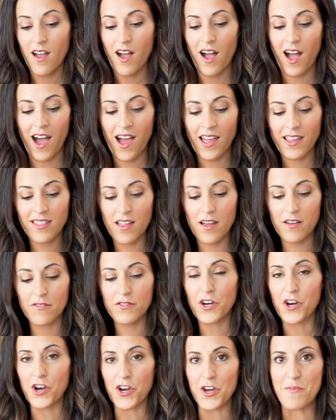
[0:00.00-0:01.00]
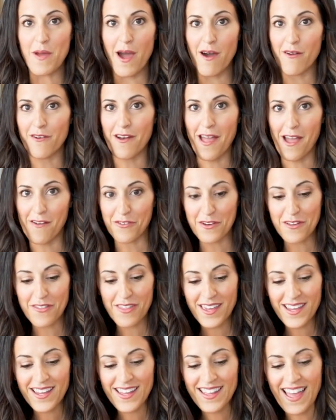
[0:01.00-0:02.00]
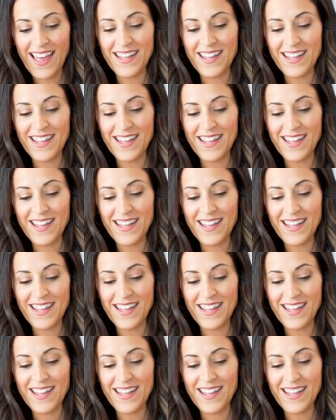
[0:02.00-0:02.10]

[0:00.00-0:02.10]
I love curry powder everything,